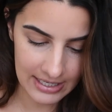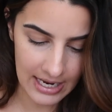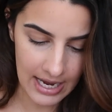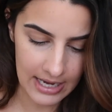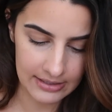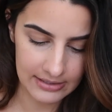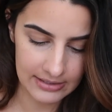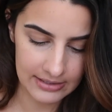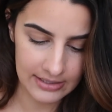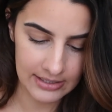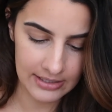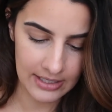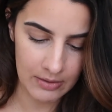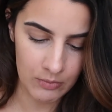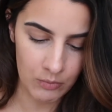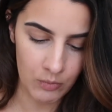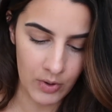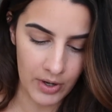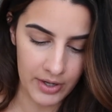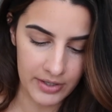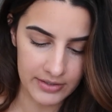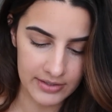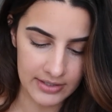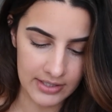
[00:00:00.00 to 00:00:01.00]
test
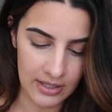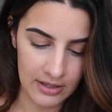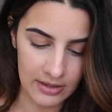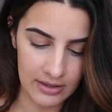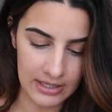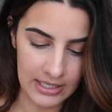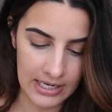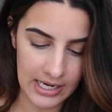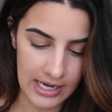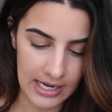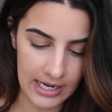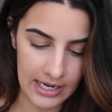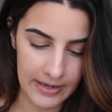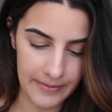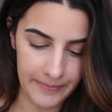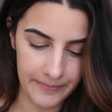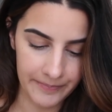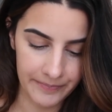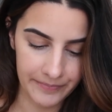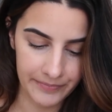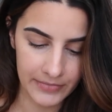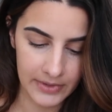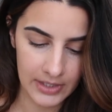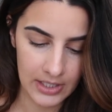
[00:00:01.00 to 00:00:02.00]
was the
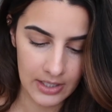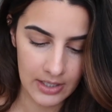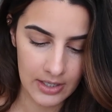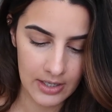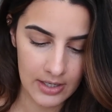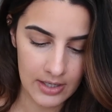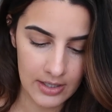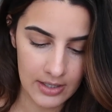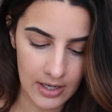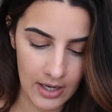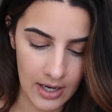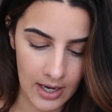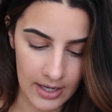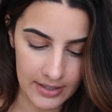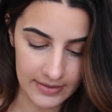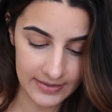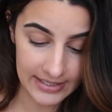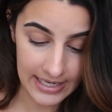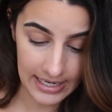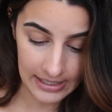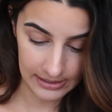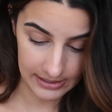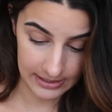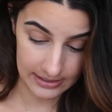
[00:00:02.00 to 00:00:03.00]

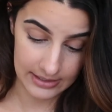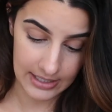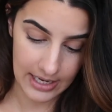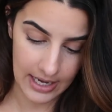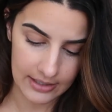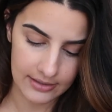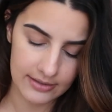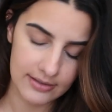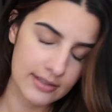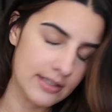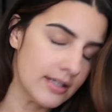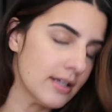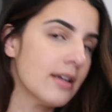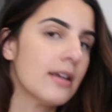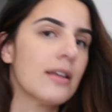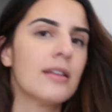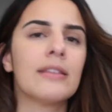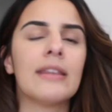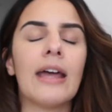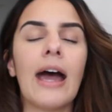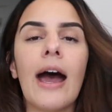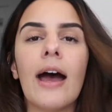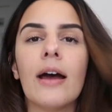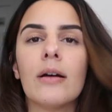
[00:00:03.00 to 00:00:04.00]
saline test.
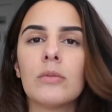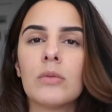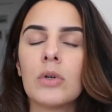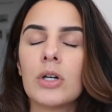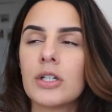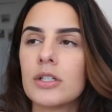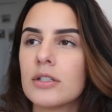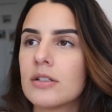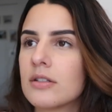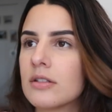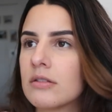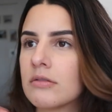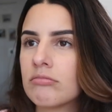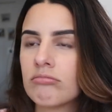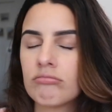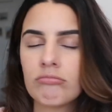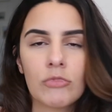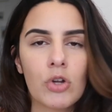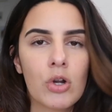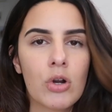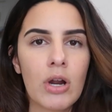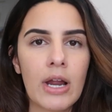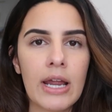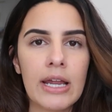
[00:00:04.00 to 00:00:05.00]
That was
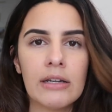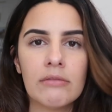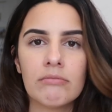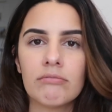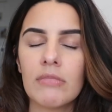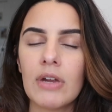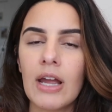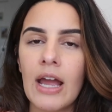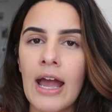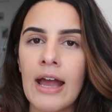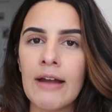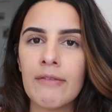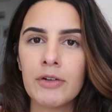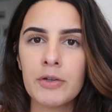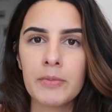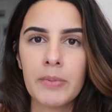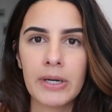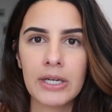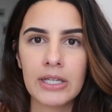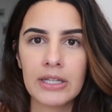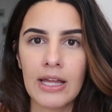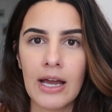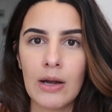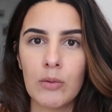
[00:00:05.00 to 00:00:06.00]
great.
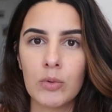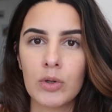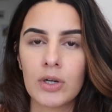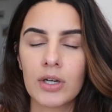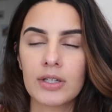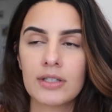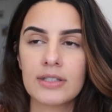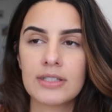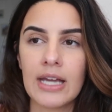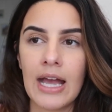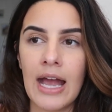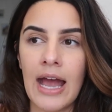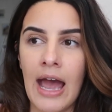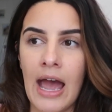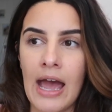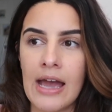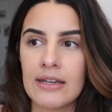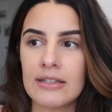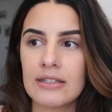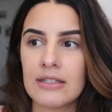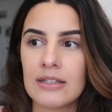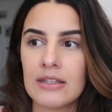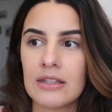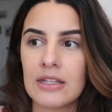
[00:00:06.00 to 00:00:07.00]
Everybody that worked
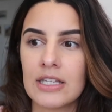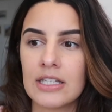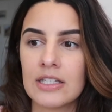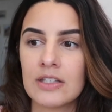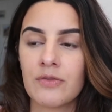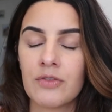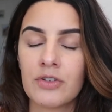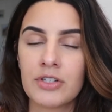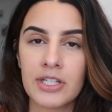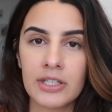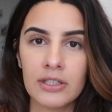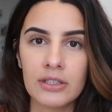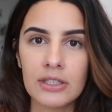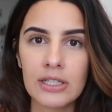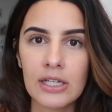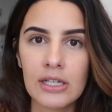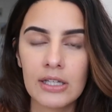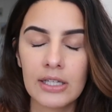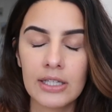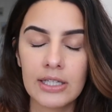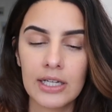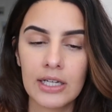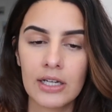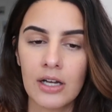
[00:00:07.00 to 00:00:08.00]
at this fertility
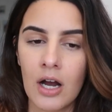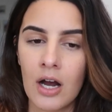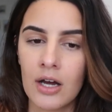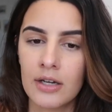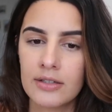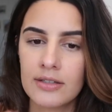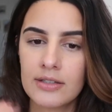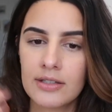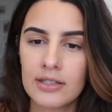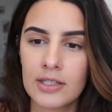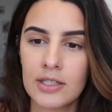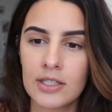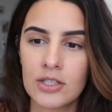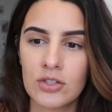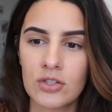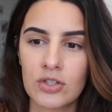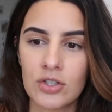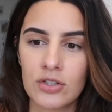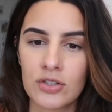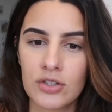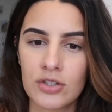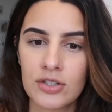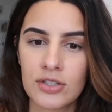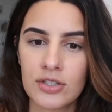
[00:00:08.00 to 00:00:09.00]
clinic, honestly, is
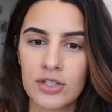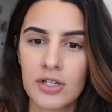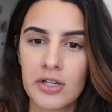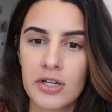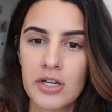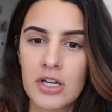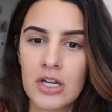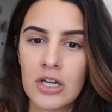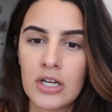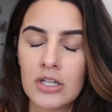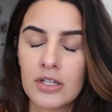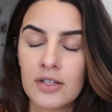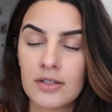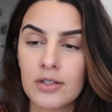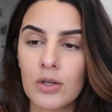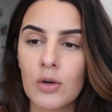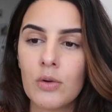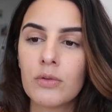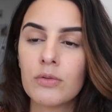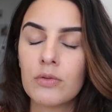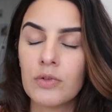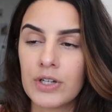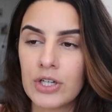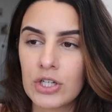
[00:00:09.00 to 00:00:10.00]
just
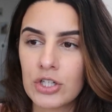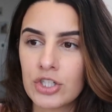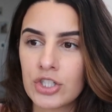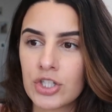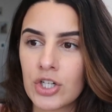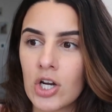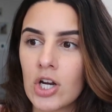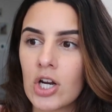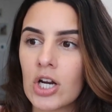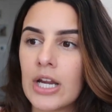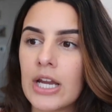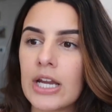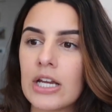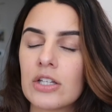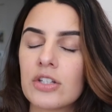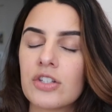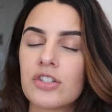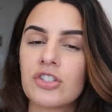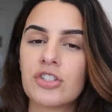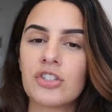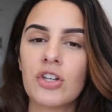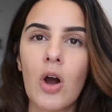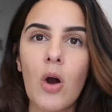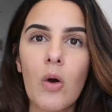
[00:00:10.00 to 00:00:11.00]
so reassuring,
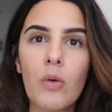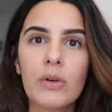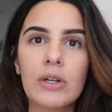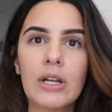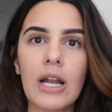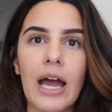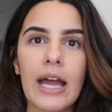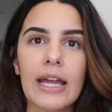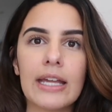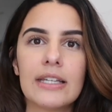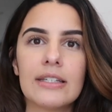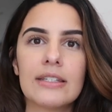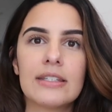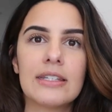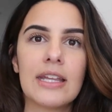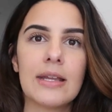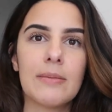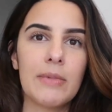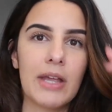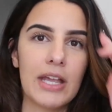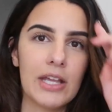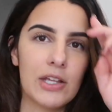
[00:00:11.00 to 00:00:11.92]
so nice. They